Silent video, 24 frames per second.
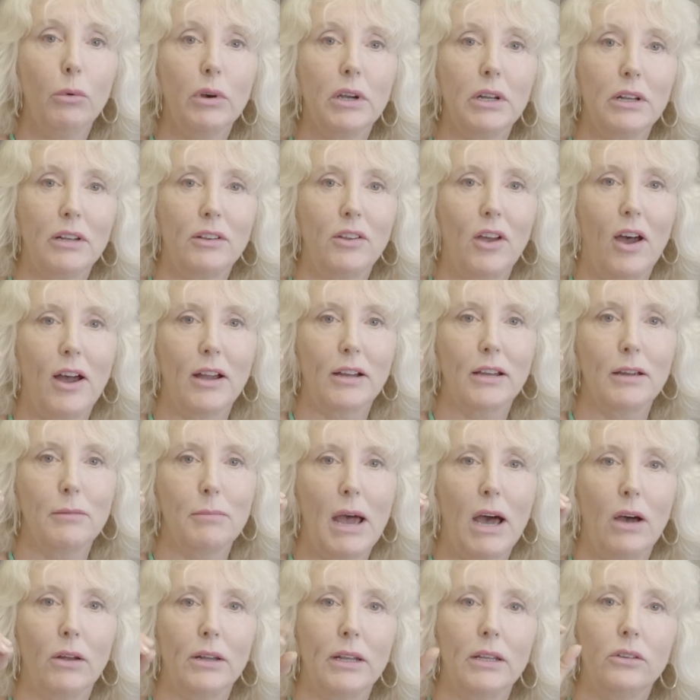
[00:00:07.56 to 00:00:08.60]
we're going to talk
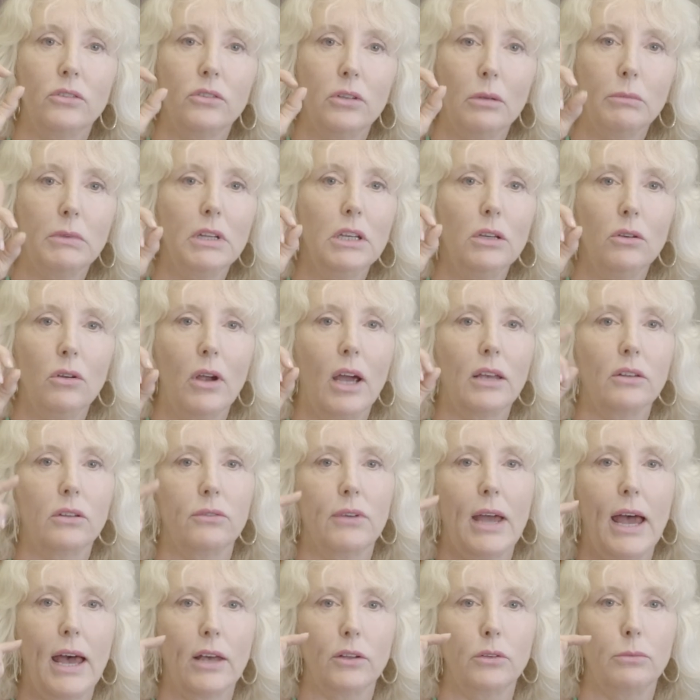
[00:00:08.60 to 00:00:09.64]
about is something you guys have
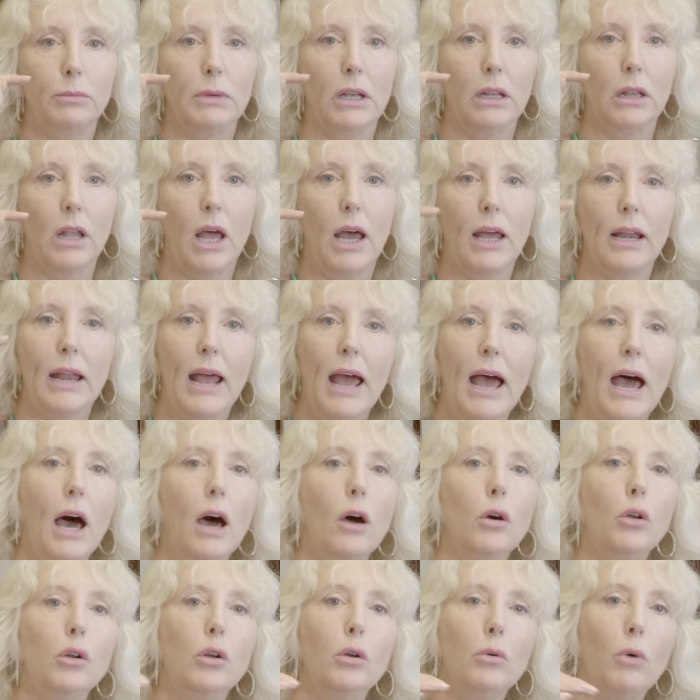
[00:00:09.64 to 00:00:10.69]
asked me a lot.
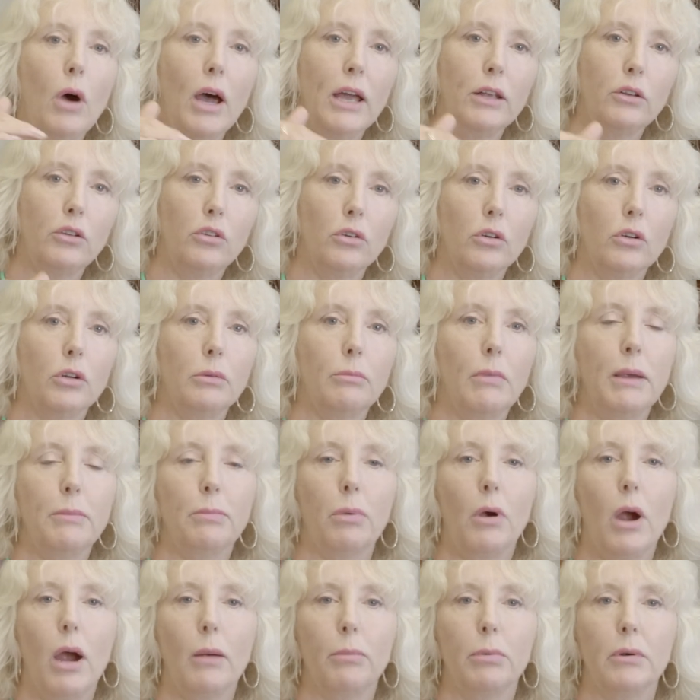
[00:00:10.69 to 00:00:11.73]
How do I turn my
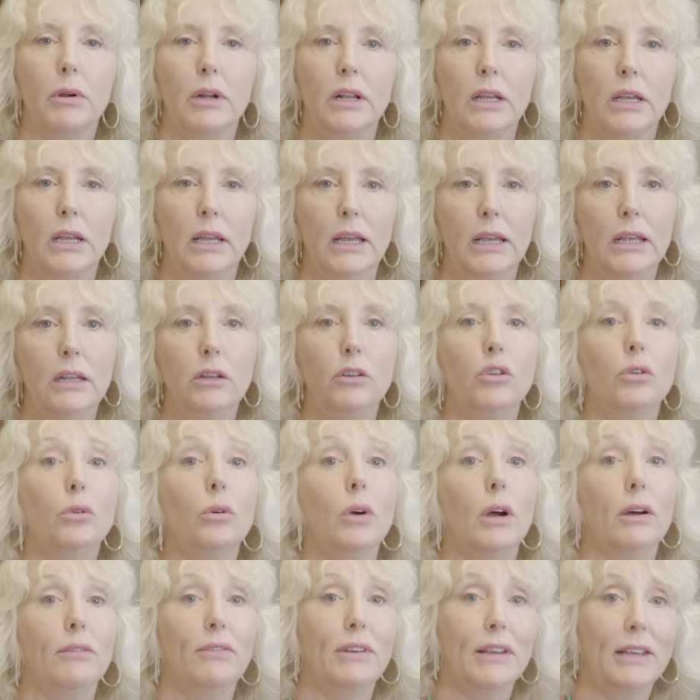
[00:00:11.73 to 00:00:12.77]
property into
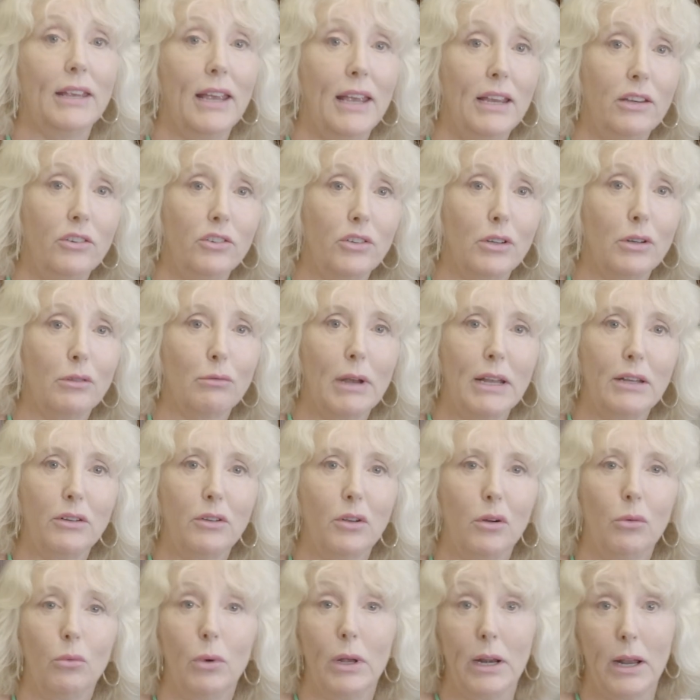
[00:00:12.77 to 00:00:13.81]
a vacation
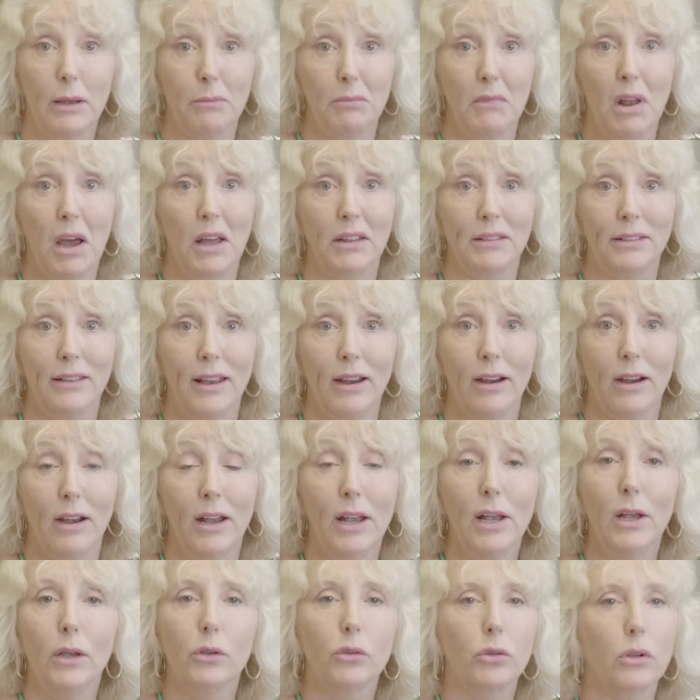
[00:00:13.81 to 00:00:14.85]
rental when I'm not there?
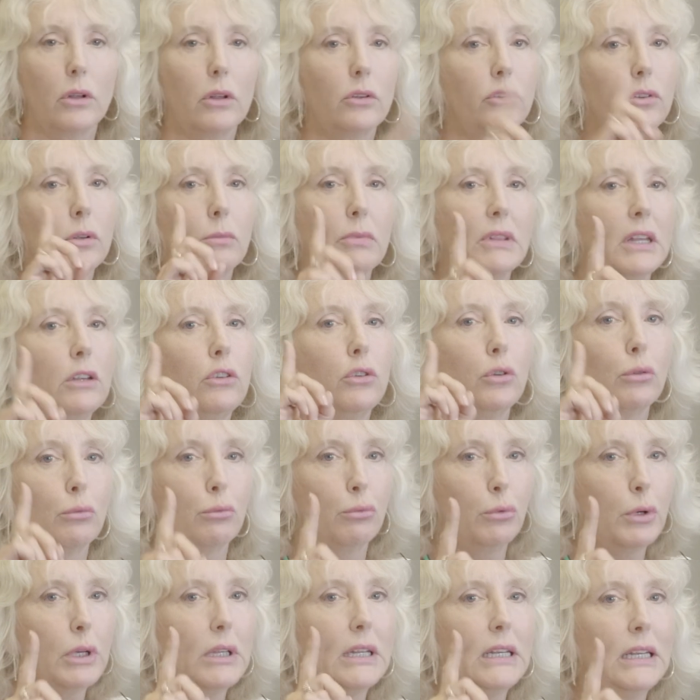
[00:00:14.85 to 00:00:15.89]
So there's some things you
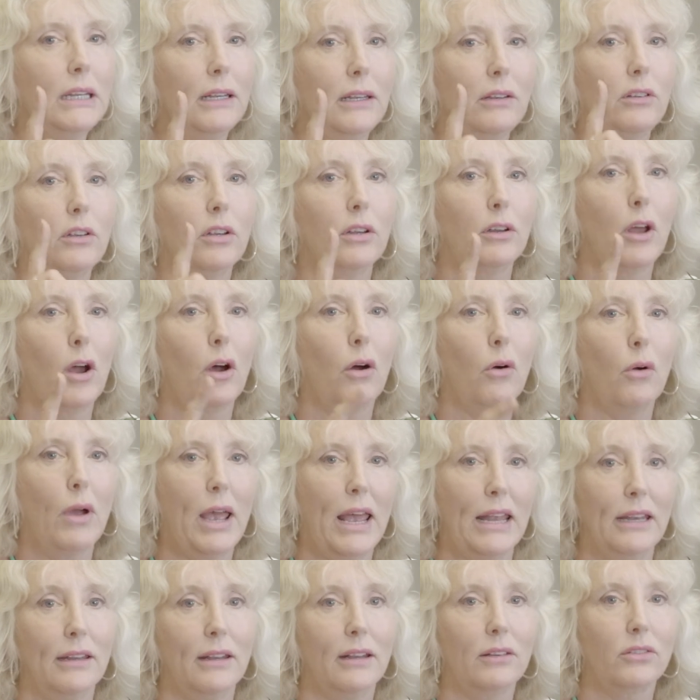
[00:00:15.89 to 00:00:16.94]
really need to know,
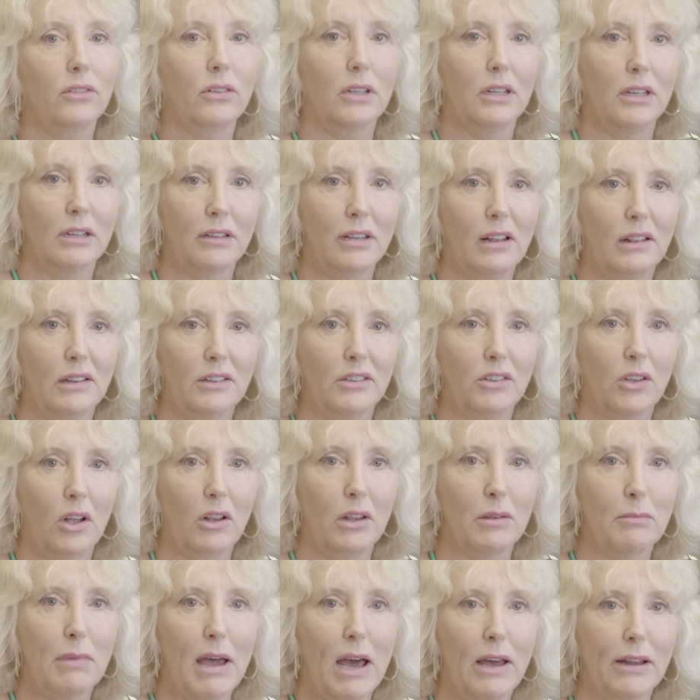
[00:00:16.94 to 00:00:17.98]
and Nick's going to tell us
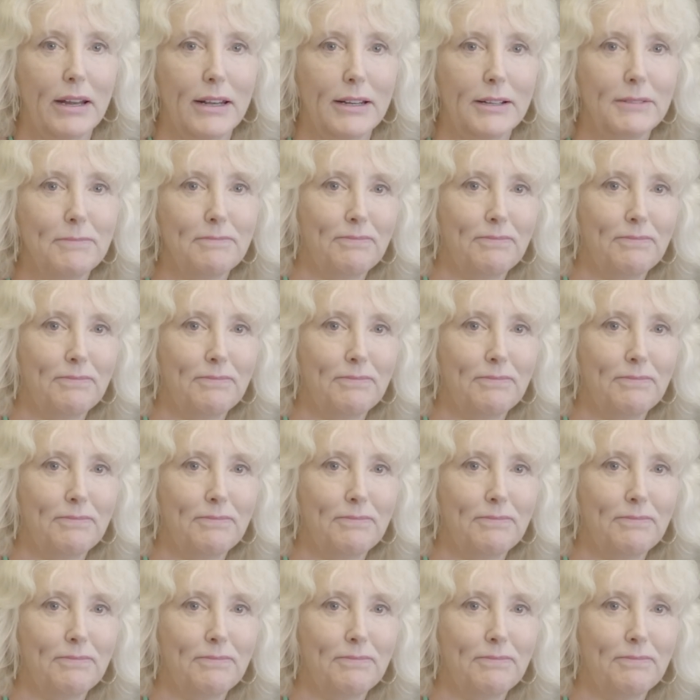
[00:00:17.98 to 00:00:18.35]
all about it.